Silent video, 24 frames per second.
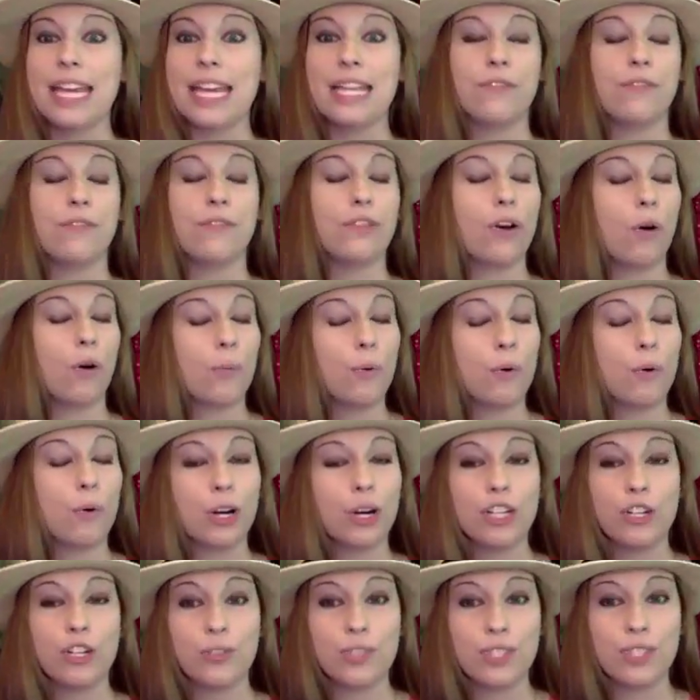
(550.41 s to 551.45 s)
It is so
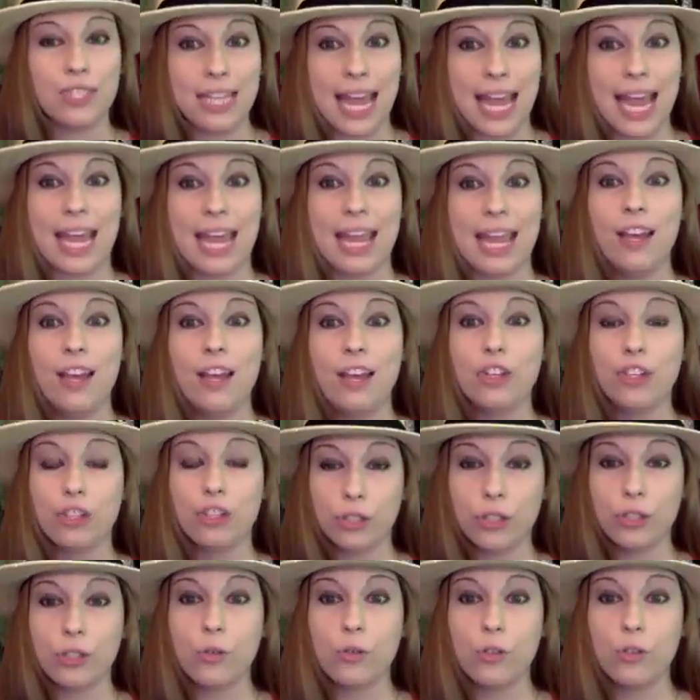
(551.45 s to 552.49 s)
important you stay
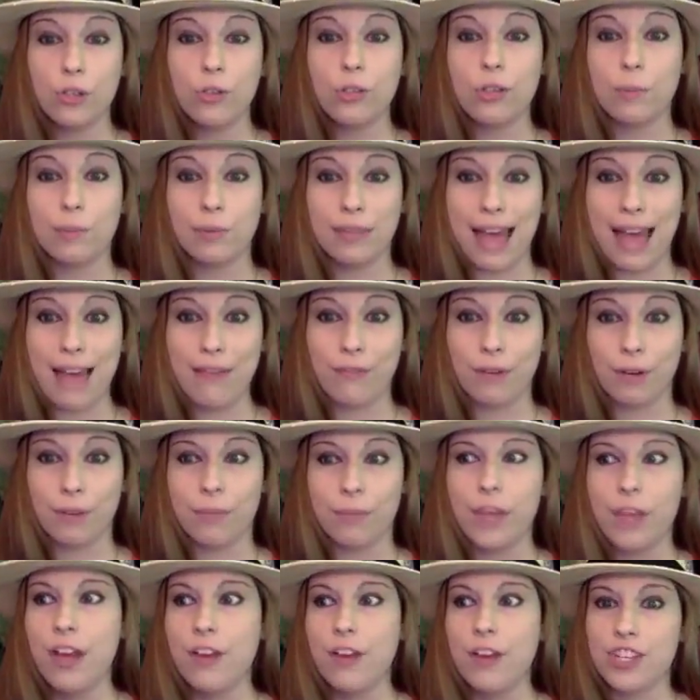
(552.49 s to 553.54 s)
true to the platform.